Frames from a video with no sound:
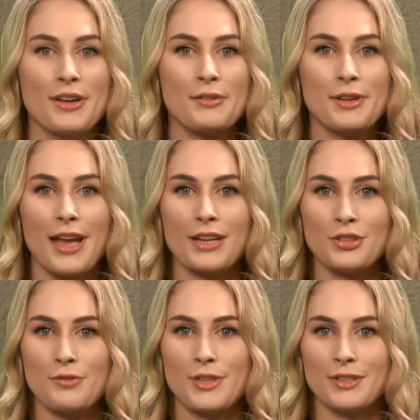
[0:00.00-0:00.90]
Well,
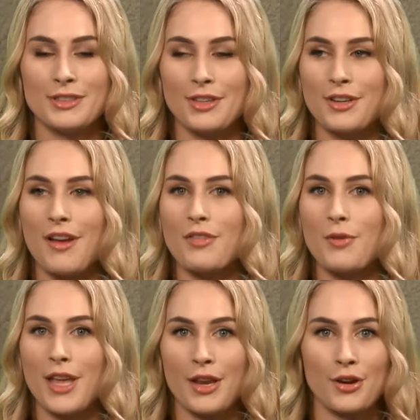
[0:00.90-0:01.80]
actually, we are starting off
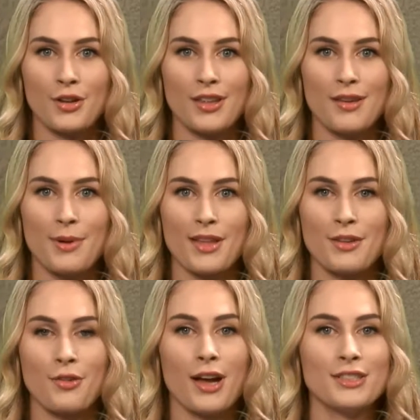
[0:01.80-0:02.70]
the weekend early by
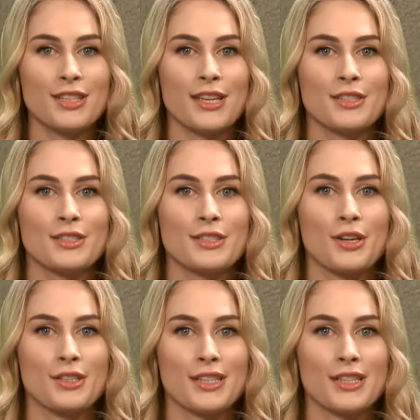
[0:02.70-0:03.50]
the garage sales start